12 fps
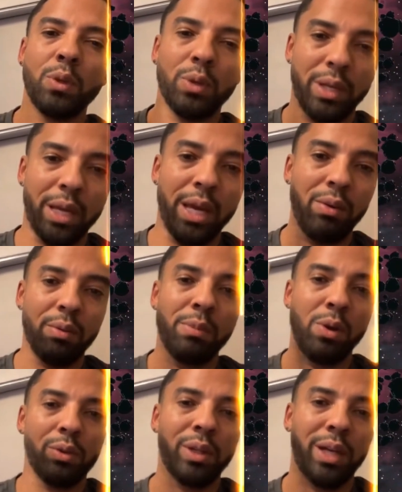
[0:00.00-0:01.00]
You can hear
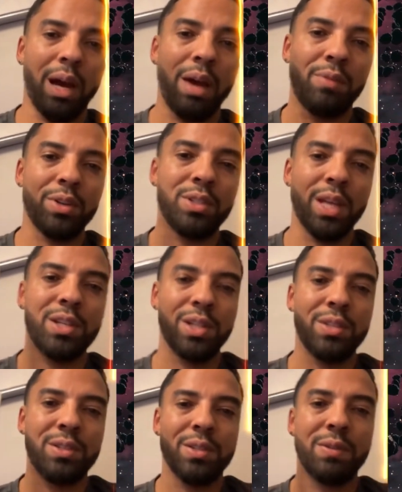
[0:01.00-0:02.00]
him on the
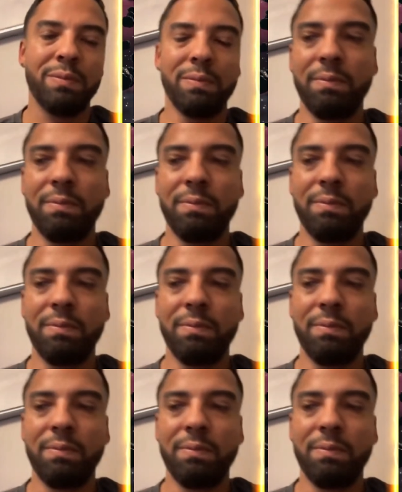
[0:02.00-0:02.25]
conversations.